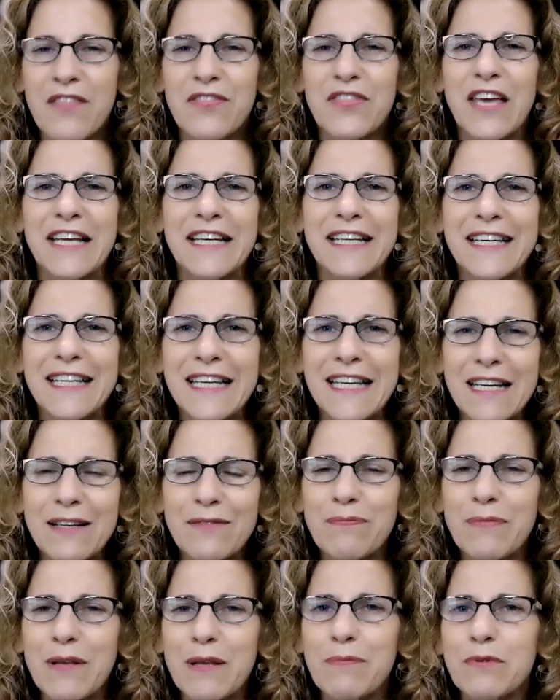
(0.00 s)
They
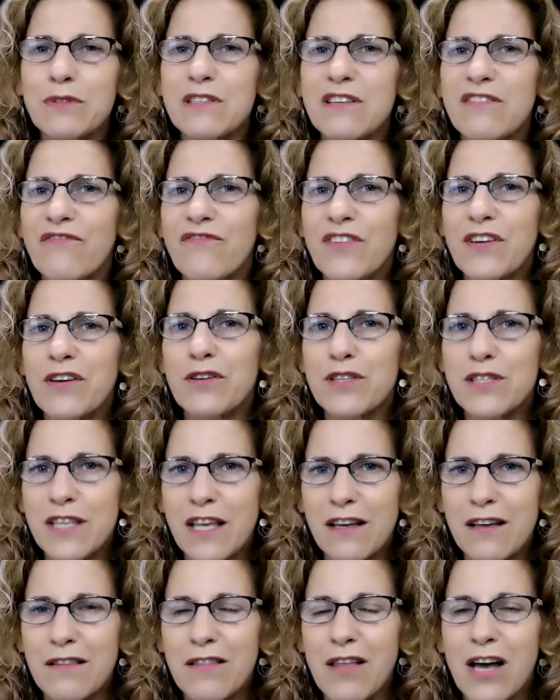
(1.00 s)
need people to feel
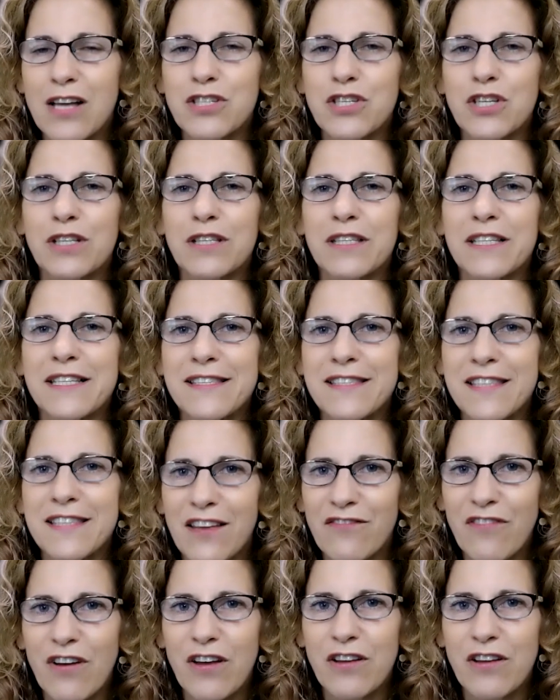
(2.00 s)
psychologically safe